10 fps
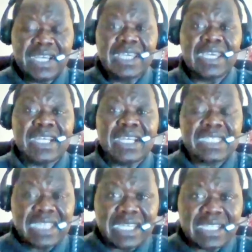He has
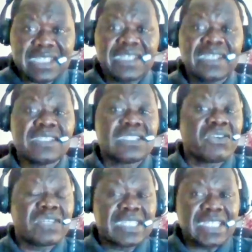said it
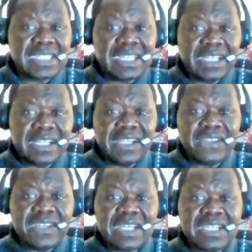consistently
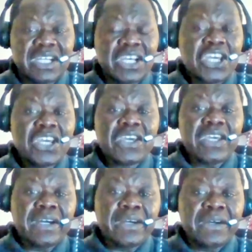that
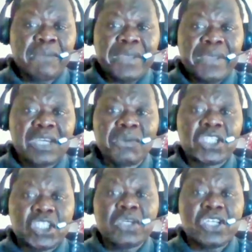he will
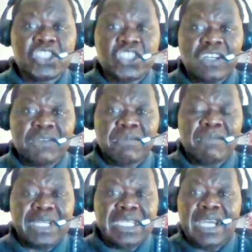do his job, but
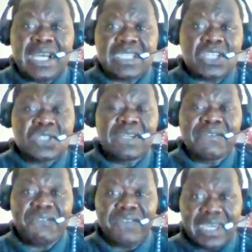he has actually
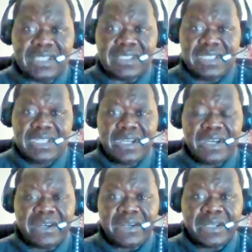failed
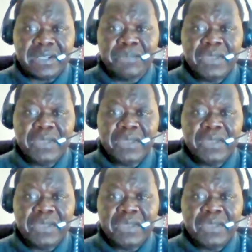to